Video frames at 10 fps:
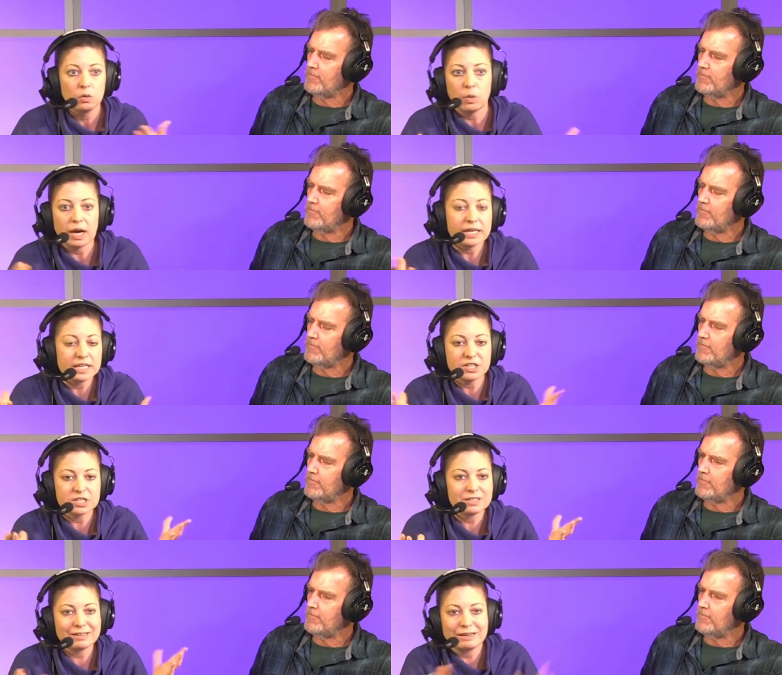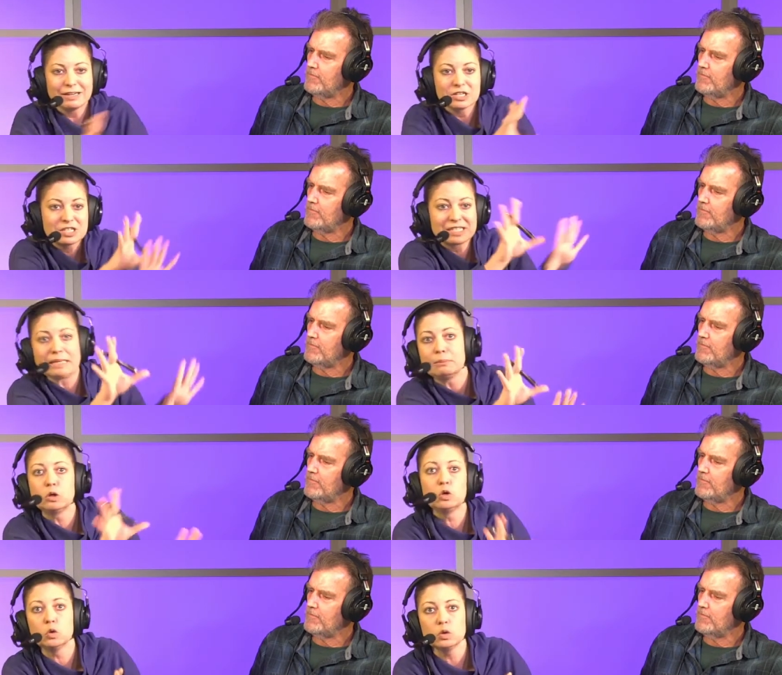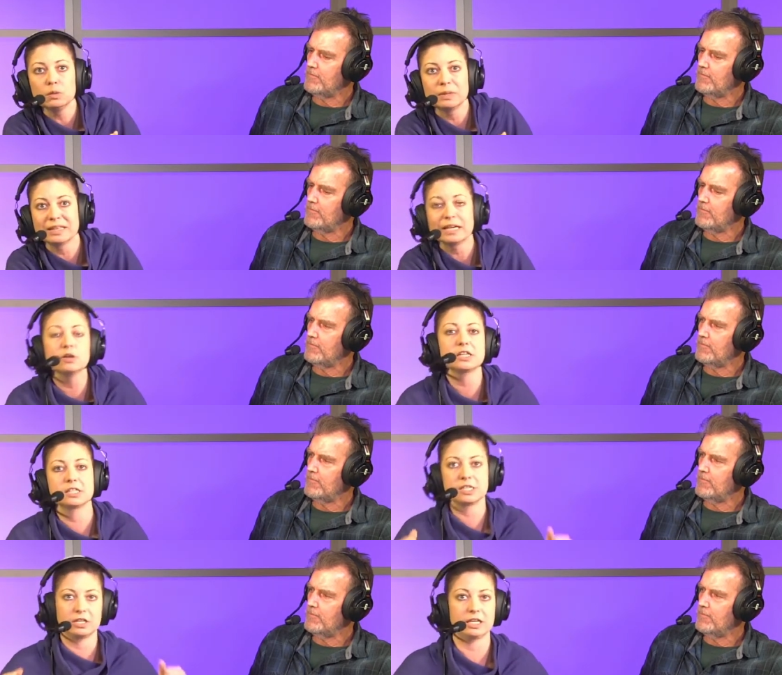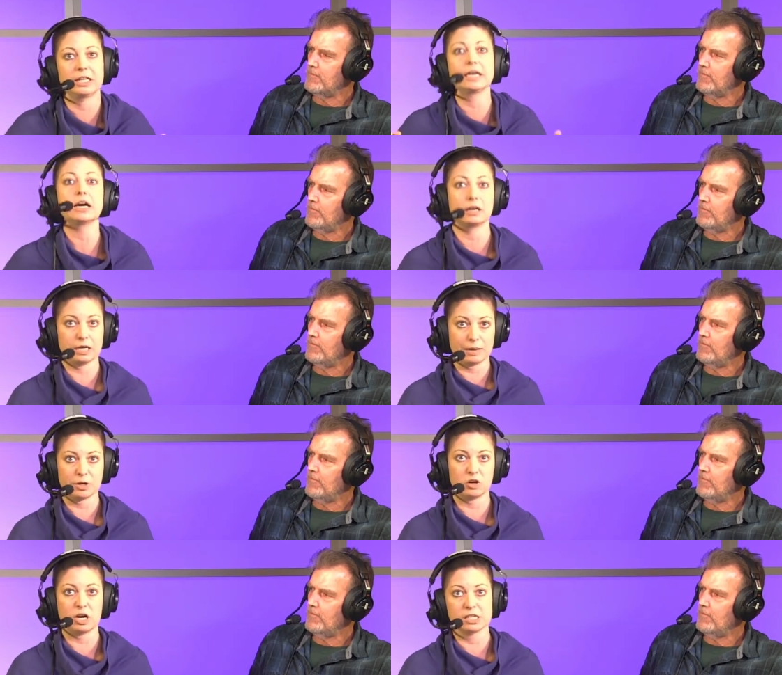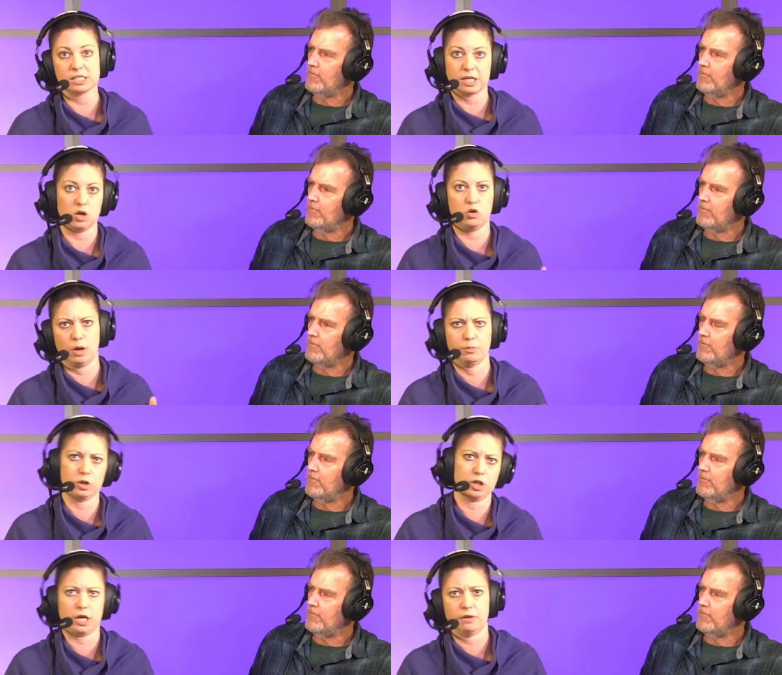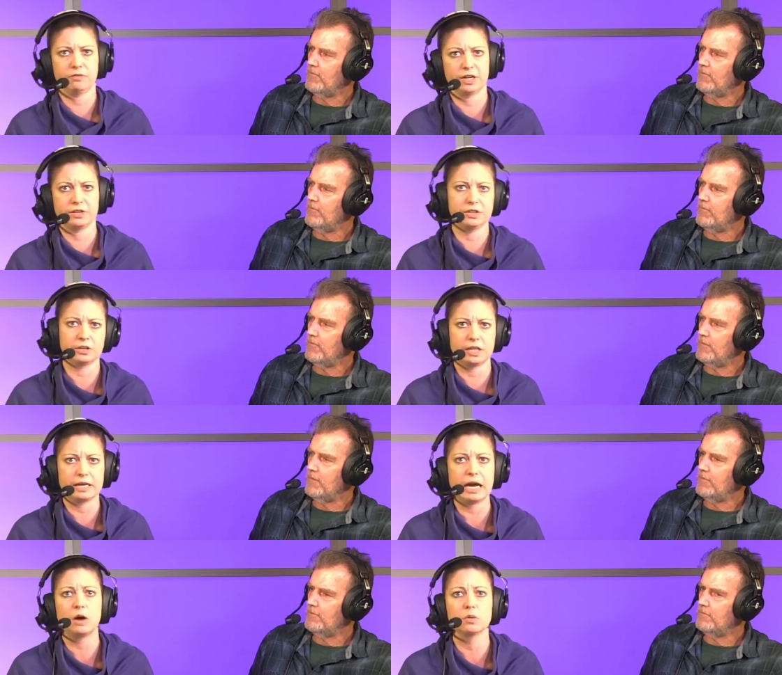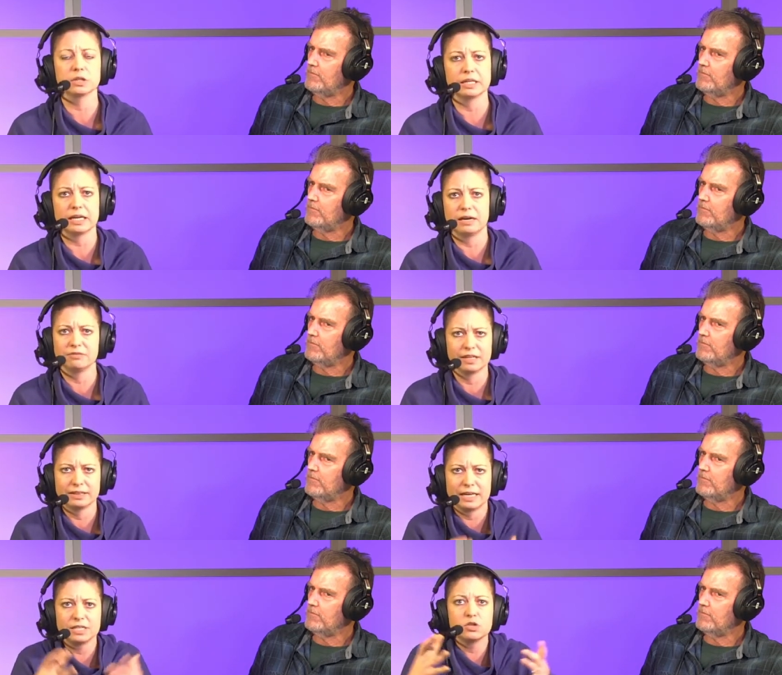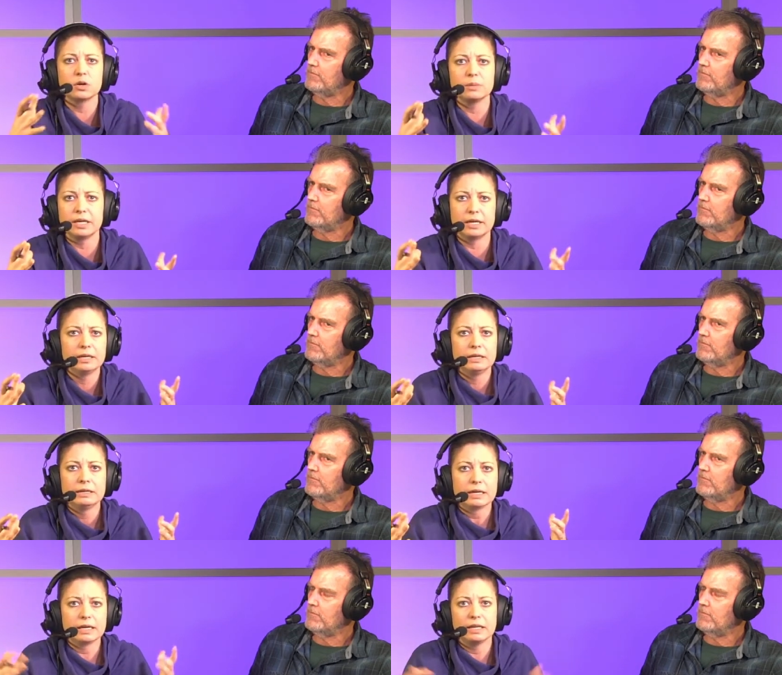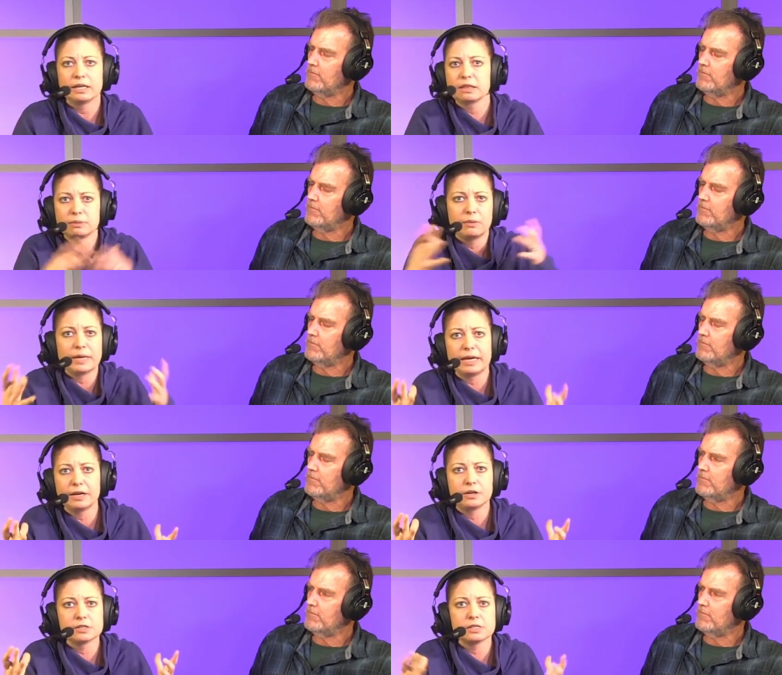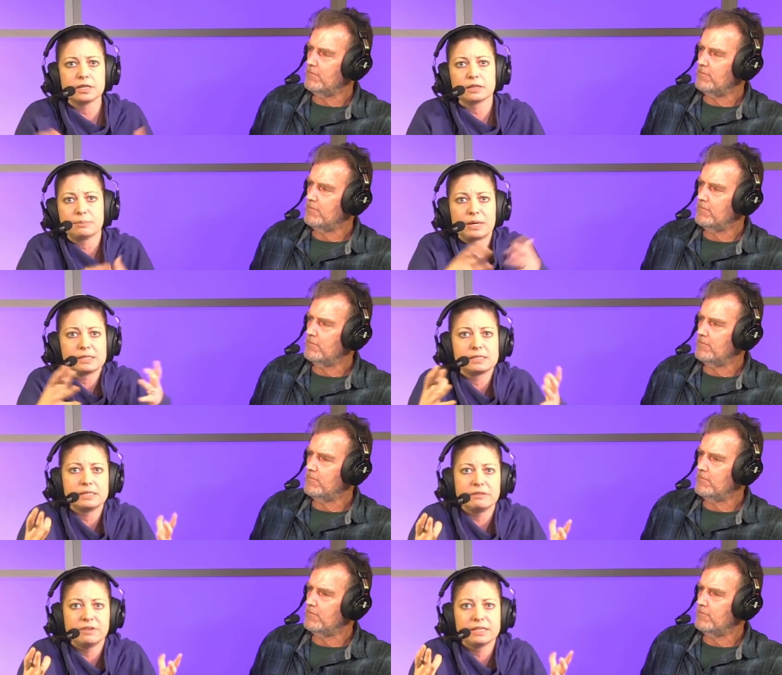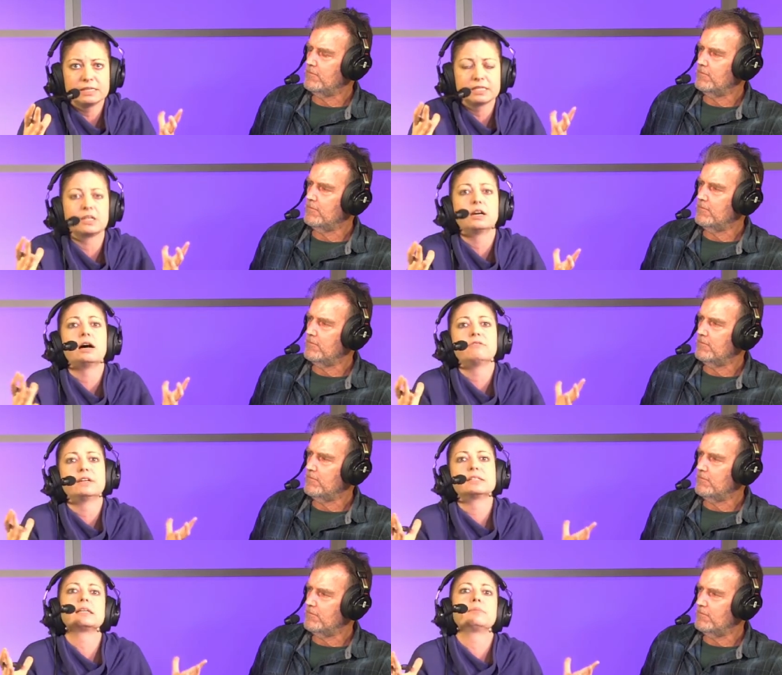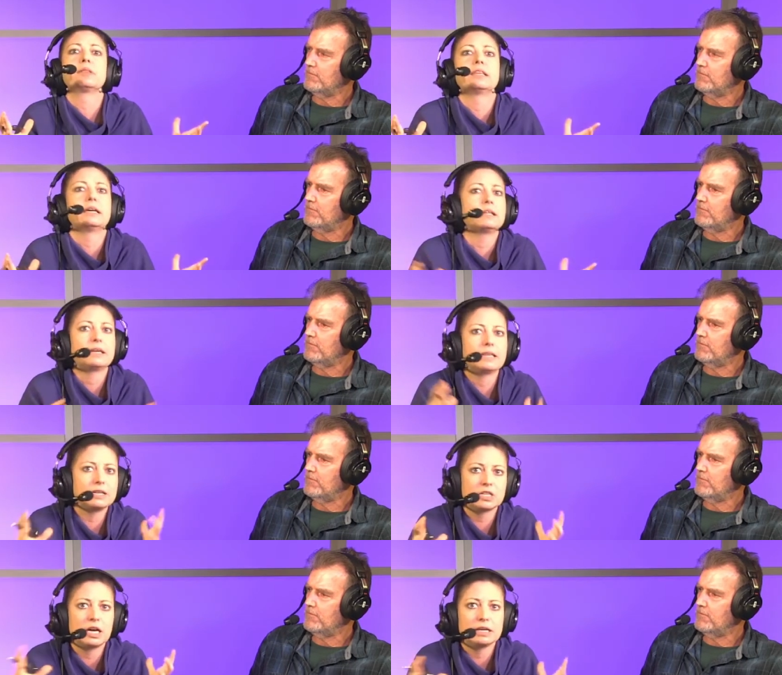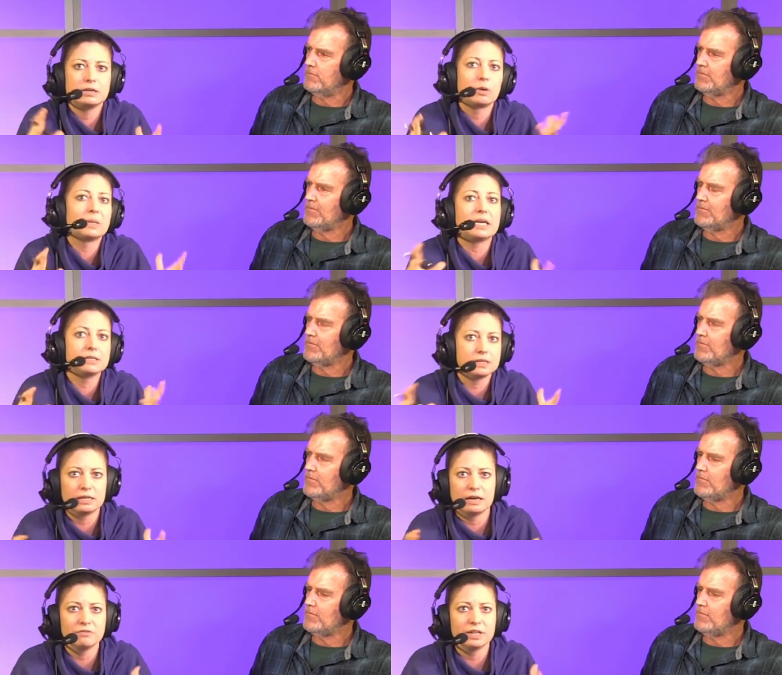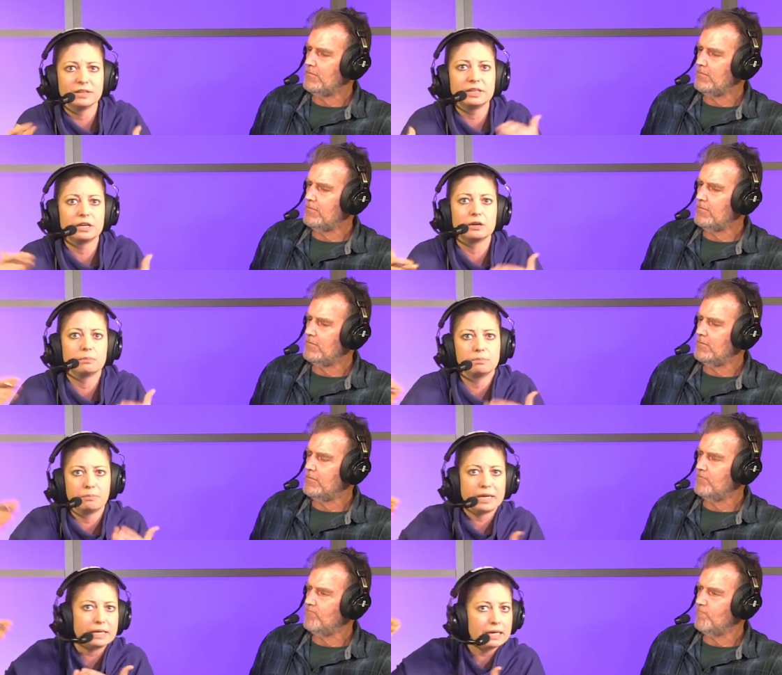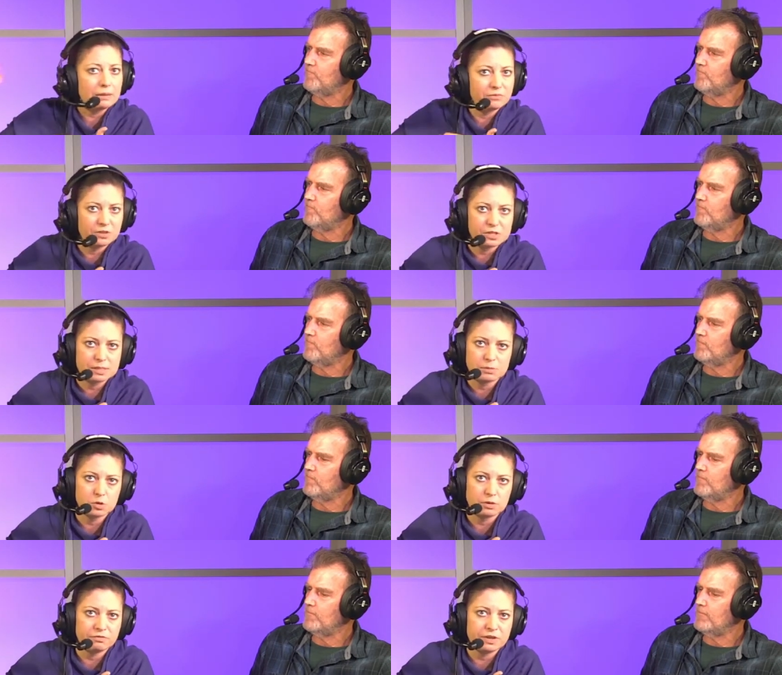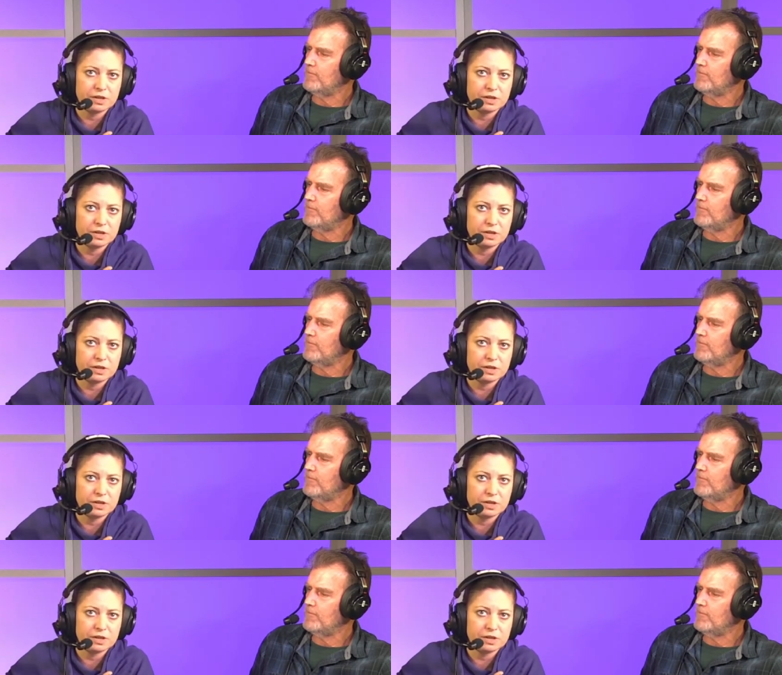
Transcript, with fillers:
Speaker 1: why they just they kind of just seem cool but they don't necessarily like come across like oh i'm really confident and they're like outwardly confident that's normally kind of like throwing errors like the best defense is a good offense type of thing like that dog normally isn't confident they're making up for some sort of